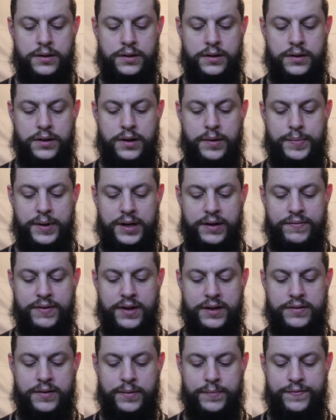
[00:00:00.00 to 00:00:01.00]
Oh, I believe
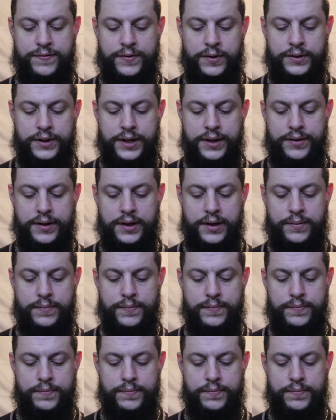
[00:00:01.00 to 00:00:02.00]
that's up full now, hang
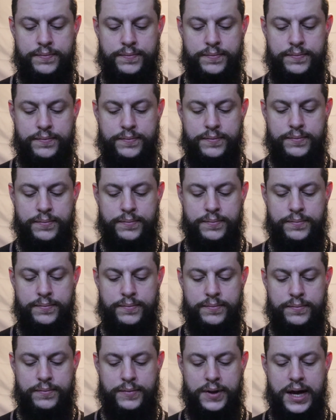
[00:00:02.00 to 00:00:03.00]
on.
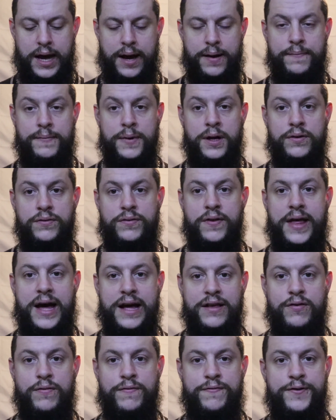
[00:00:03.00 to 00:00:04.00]
Yeah, so
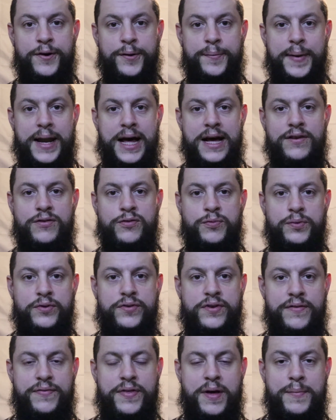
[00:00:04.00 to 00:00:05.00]
that is on full blast. We'll
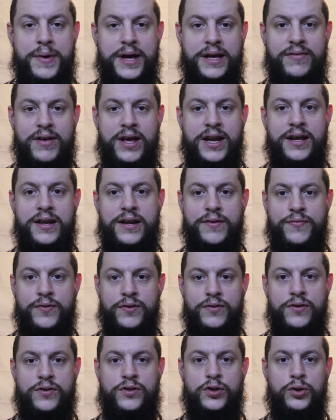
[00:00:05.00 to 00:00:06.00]
see if that makes any
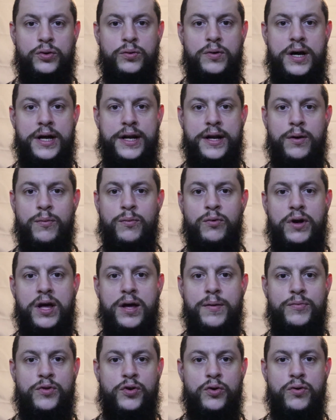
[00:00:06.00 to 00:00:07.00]
difference at all, and I will
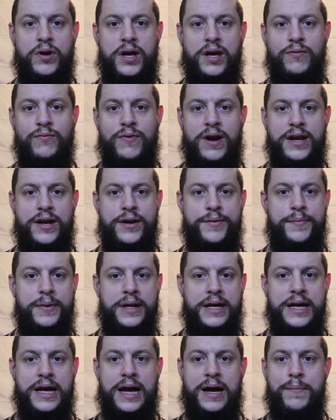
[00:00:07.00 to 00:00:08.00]
keep talking
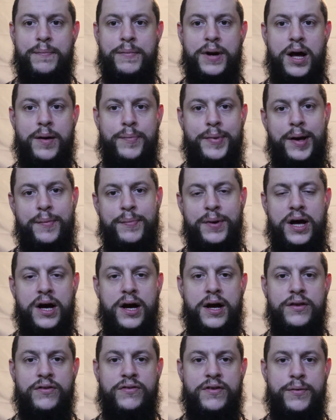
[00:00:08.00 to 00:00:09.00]
randomly and blah blah
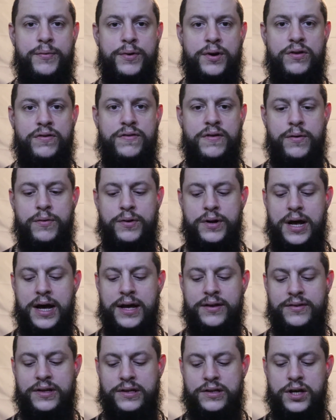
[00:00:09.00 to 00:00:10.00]
blah and so on
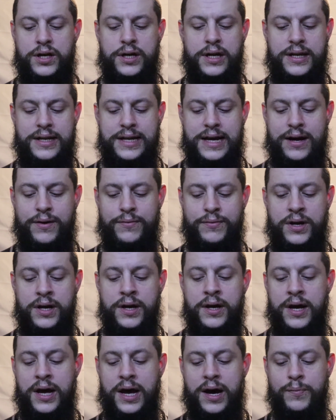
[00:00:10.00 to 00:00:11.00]
as I turn it down,
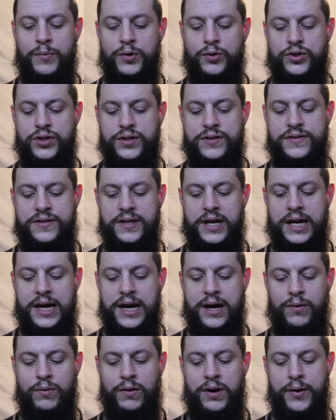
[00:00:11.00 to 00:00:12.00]
and we'll just see
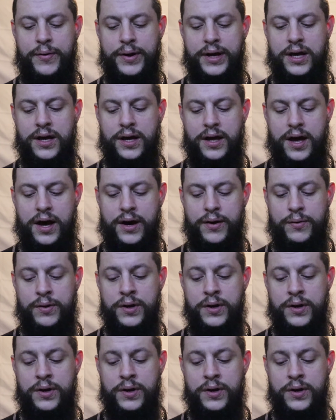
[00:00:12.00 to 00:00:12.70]
how low it can go.